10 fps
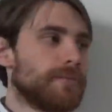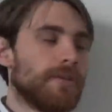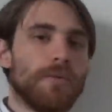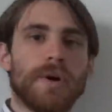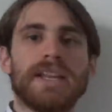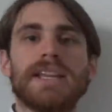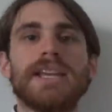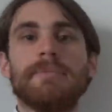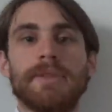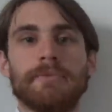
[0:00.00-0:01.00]
of a way to
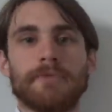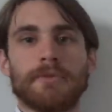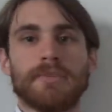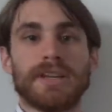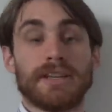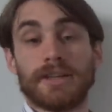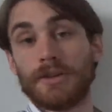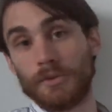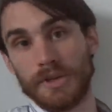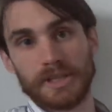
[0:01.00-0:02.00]
keep them from being
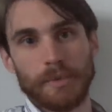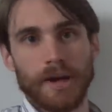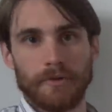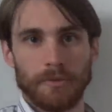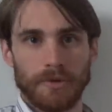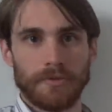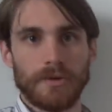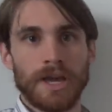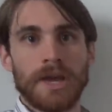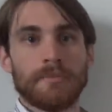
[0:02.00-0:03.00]
killed with spot removal,